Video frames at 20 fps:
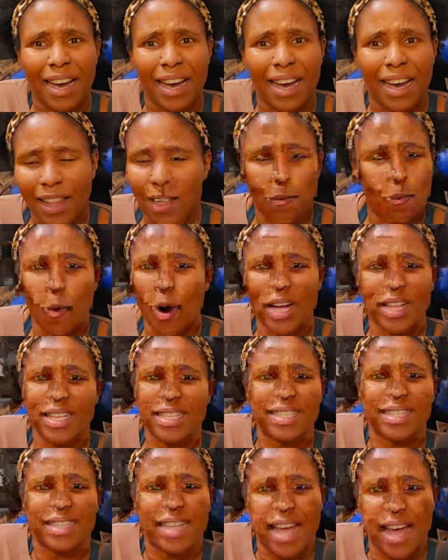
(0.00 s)
Like, what
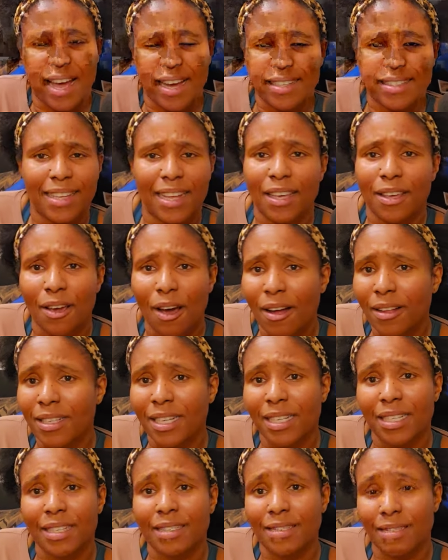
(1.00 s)
is next? Like, y'all
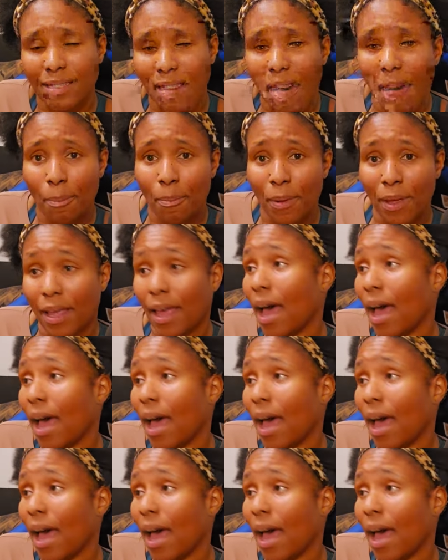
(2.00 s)
need to stop it.